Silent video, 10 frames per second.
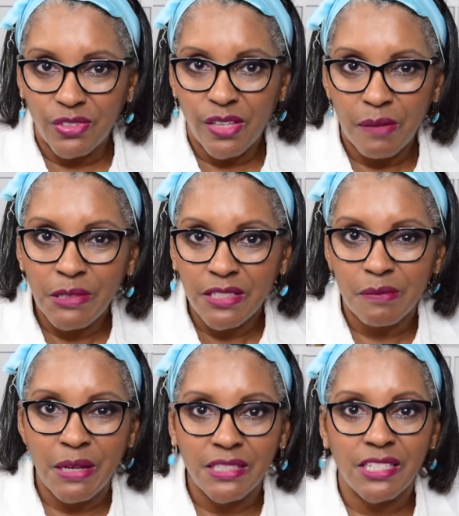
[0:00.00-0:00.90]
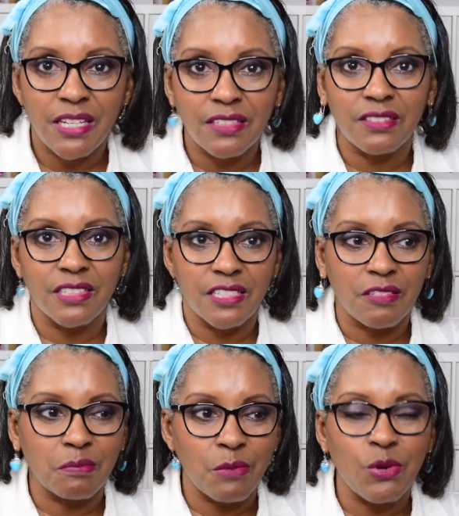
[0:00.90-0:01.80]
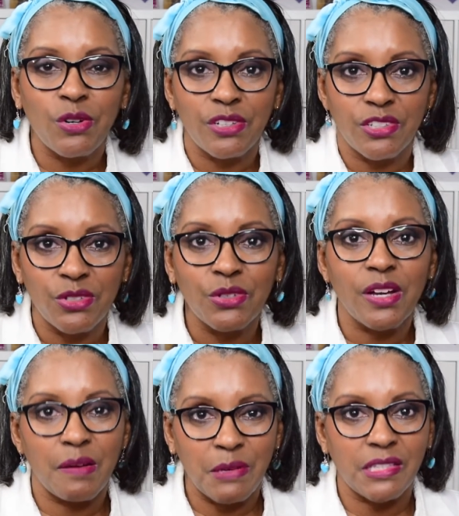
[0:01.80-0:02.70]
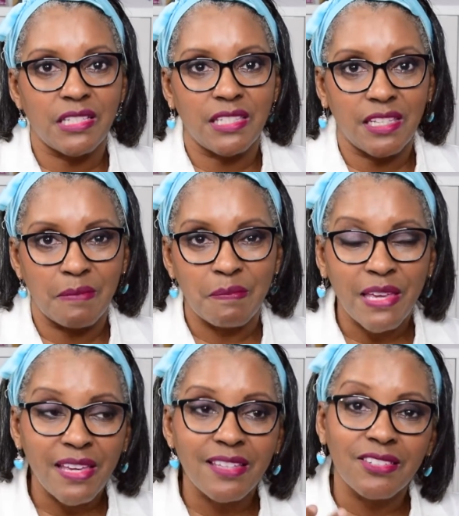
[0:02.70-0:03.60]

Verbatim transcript: coming to my channel is more you coming to see me,